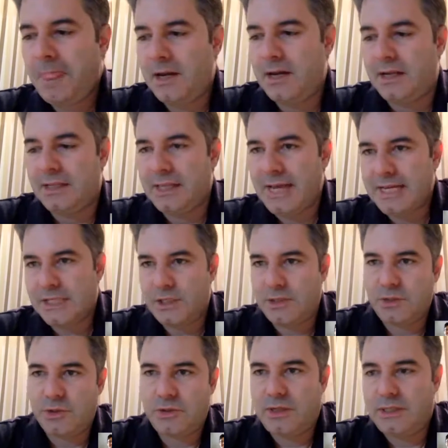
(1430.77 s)
unless
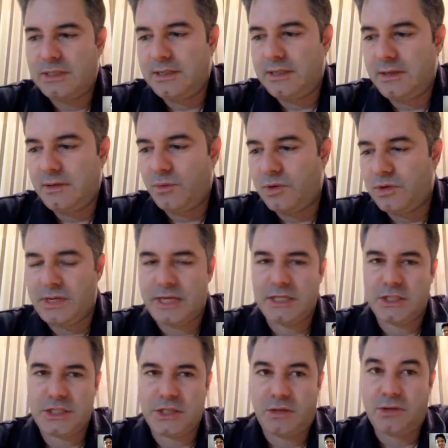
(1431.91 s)
you're
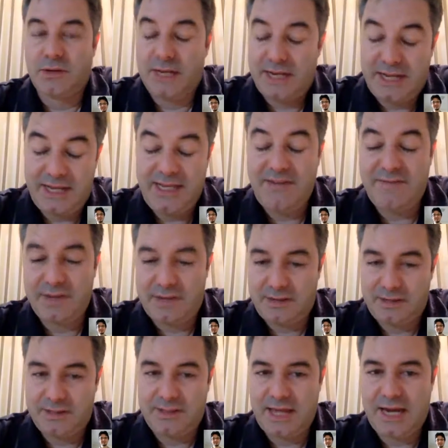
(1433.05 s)
working solo, and
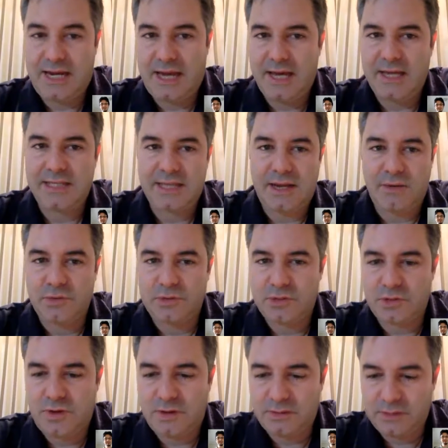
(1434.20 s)
even in that case, I would
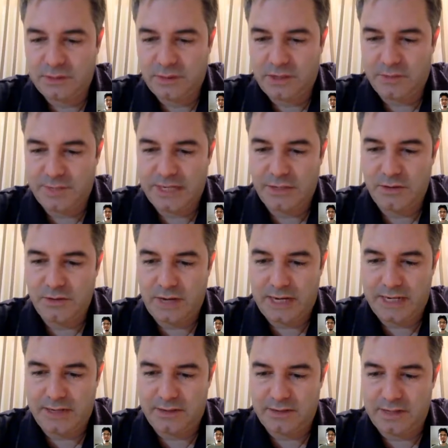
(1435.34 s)
strongly recommend you
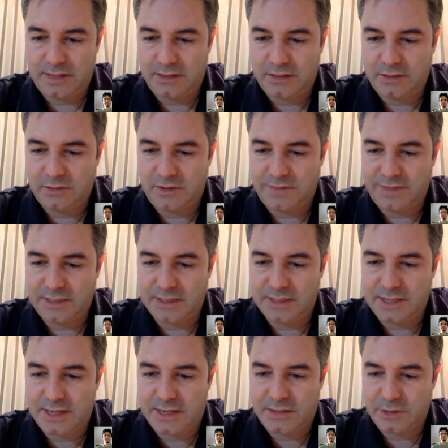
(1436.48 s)
hire a graphic
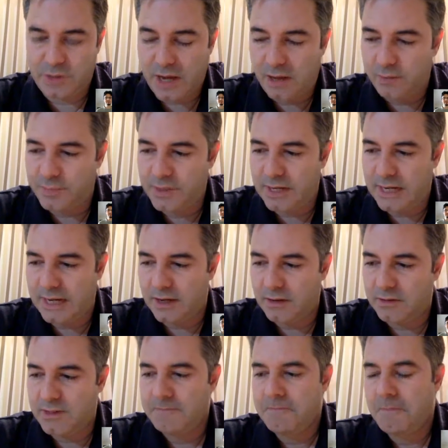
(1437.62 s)
designer to help you
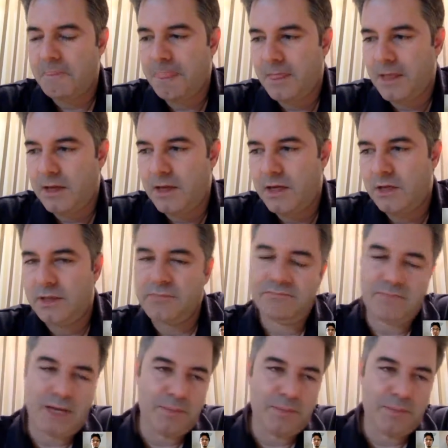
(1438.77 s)
out. I